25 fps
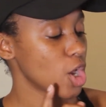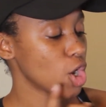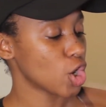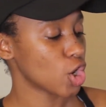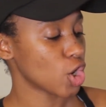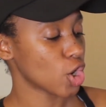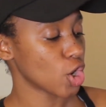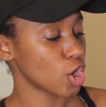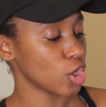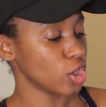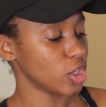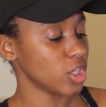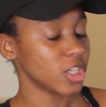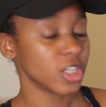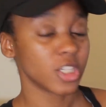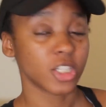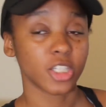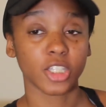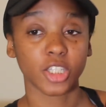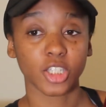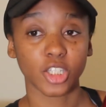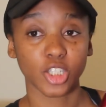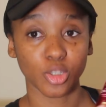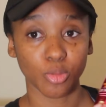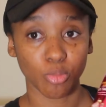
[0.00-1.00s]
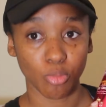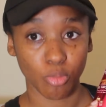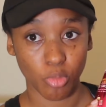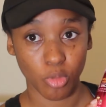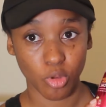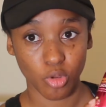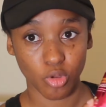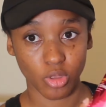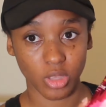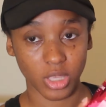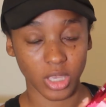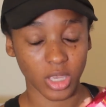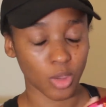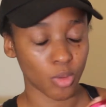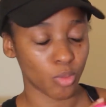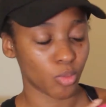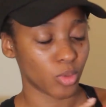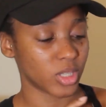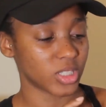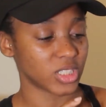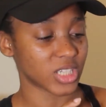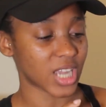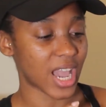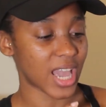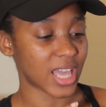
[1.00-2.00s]
curly smoothie,
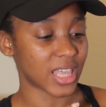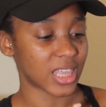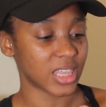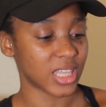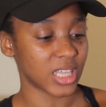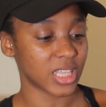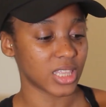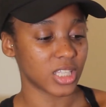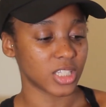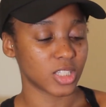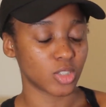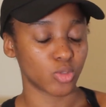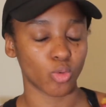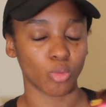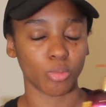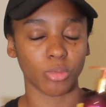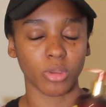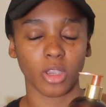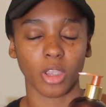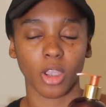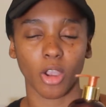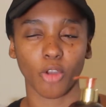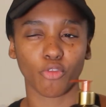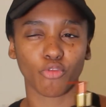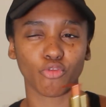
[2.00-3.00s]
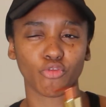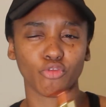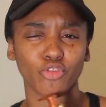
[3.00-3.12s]
which I think this will be